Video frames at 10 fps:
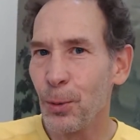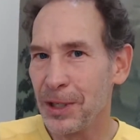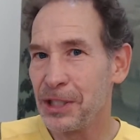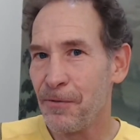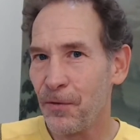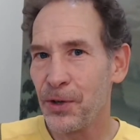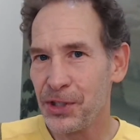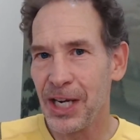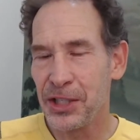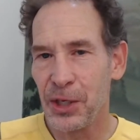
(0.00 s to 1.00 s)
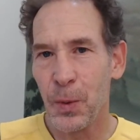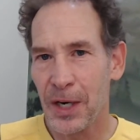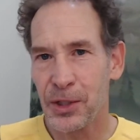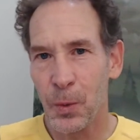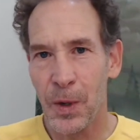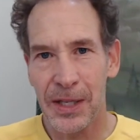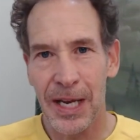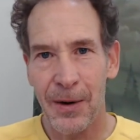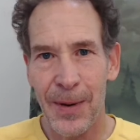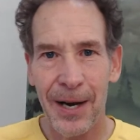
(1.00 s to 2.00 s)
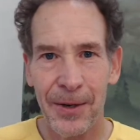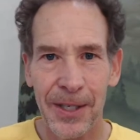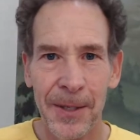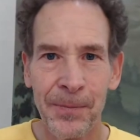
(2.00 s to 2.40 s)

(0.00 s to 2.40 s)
when she first said she wanted to work that route.